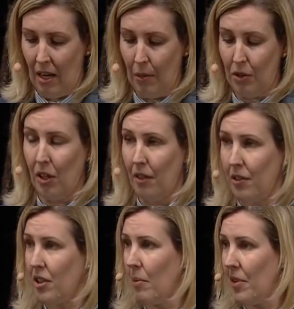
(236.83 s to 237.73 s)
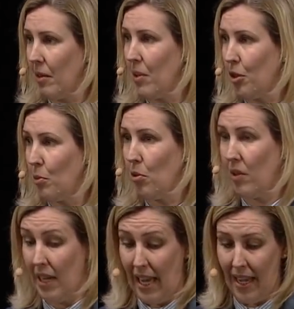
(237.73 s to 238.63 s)
I was going for something much more
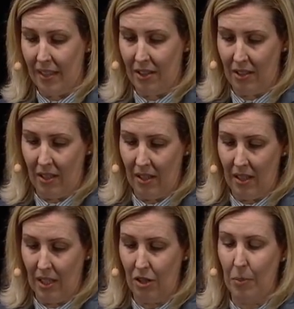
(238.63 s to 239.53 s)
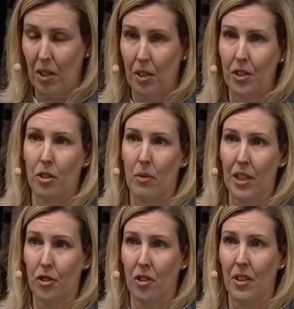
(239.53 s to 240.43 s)
relaxed, and to be honest, a
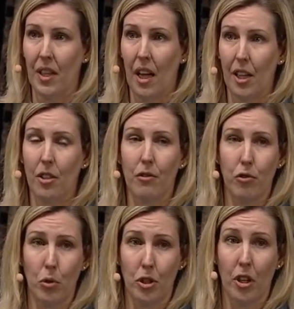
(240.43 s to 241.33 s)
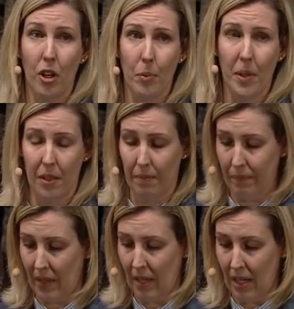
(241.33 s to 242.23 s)
restaurant that I could afford to open,
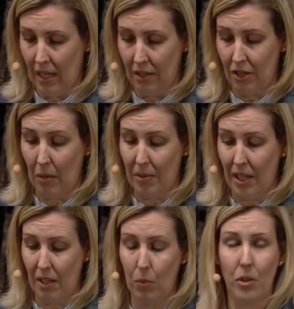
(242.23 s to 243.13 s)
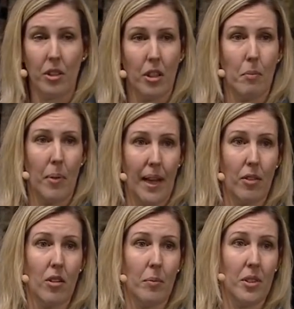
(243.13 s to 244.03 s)
and something that wouldn't go
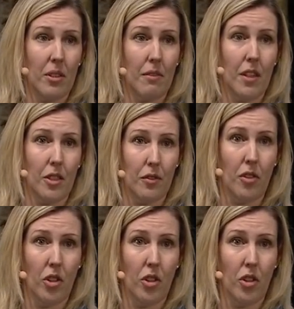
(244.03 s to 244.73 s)
bankrupt in the first